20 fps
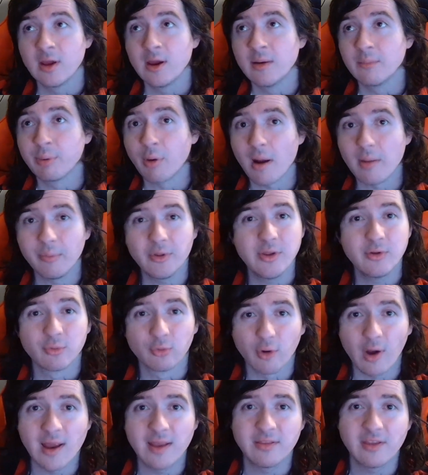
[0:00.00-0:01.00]
Probably
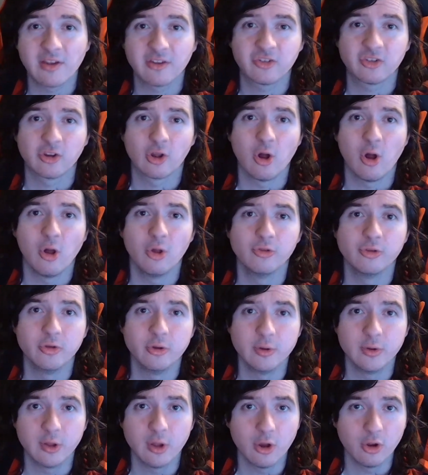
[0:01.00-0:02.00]
right next to Call of
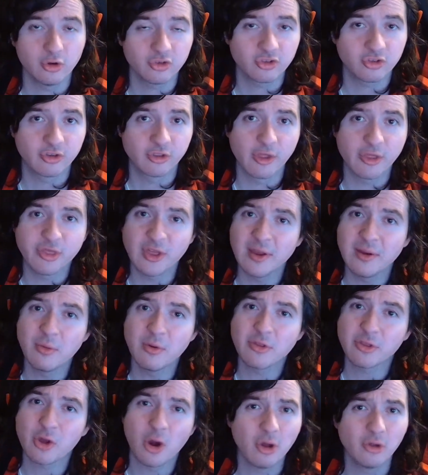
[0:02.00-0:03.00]
Duty Ghosts. The thing
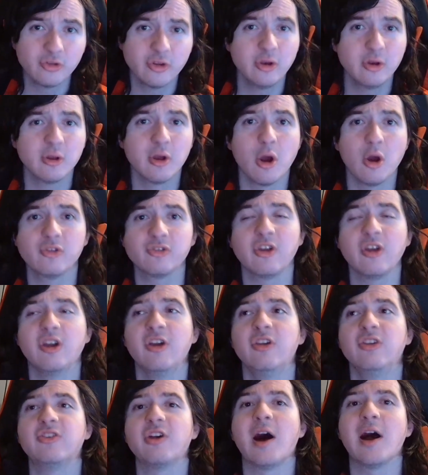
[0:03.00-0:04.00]
with Call of Duty Ghosts
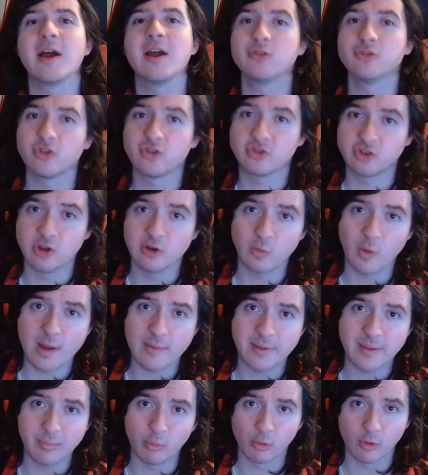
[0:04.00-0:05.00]
is I understood why
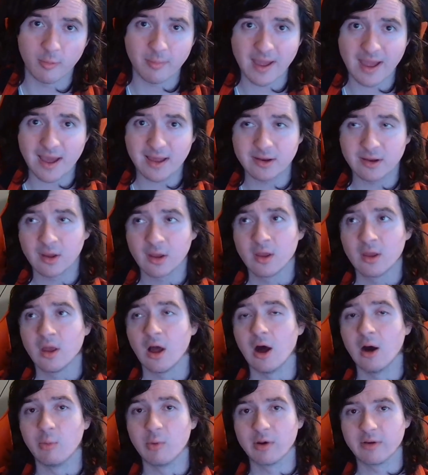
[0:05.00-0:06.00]
people were mad
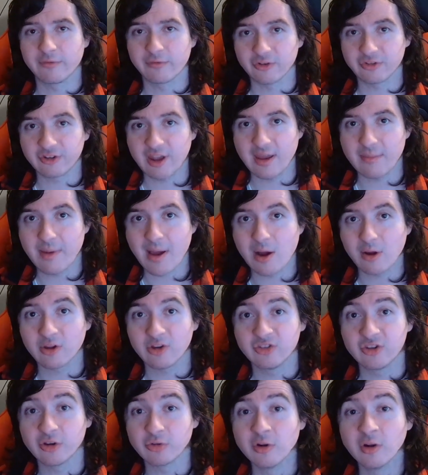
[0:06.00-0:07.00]
when it first came out,
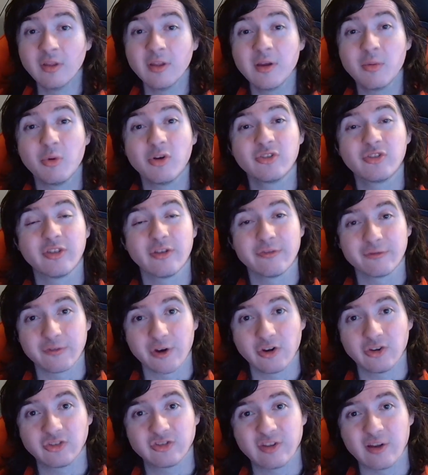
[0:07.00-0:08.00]
because it really was the
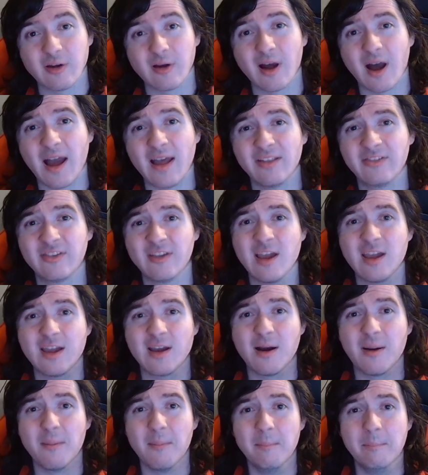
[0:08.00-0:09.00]
first, I'd
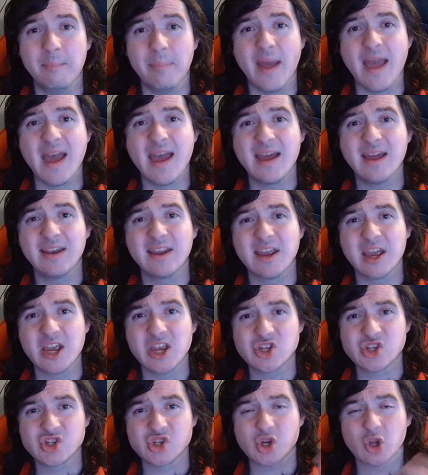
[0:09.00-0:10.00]
say,
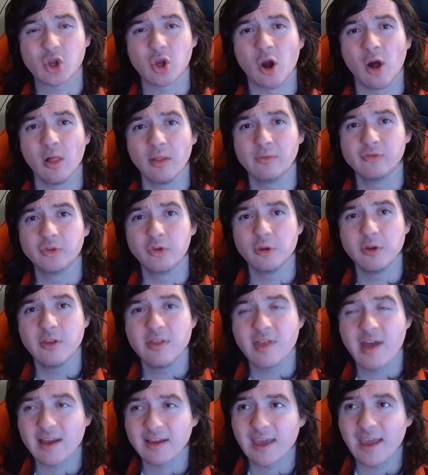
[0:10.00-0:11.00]
bad-ish Call of Duty
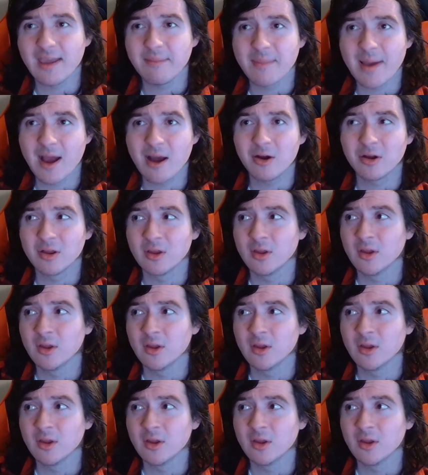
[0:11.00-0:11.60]
that came out,